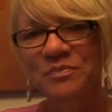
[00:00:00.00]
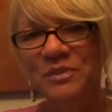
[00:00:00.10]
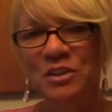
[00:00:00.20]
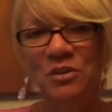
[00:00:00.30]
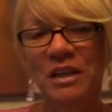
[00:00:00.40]

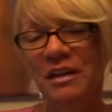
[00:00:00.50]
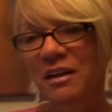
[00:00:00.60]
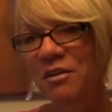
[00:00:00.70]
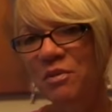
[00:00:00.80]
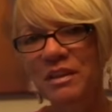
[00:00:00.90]
So they
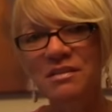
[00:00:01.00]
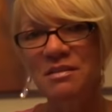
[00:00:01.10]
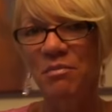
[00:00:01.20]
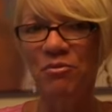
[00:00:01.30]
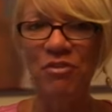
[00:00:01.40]
are with
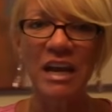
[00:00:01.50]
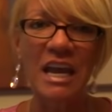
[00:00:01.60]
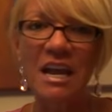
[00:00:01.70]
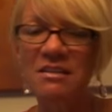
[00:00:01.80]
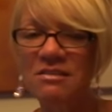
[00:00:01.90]
some
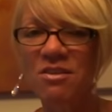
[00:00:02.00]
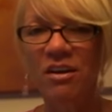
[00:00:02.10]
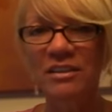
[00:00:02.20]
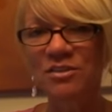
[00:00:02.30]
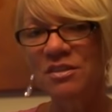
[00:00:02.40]
friends,
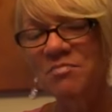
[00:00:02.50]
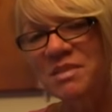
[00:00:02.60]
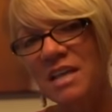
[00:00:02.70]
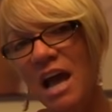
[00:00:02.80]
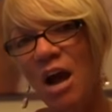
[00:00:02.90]
talking to
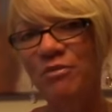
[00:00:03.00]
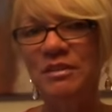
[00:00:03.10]
themselves,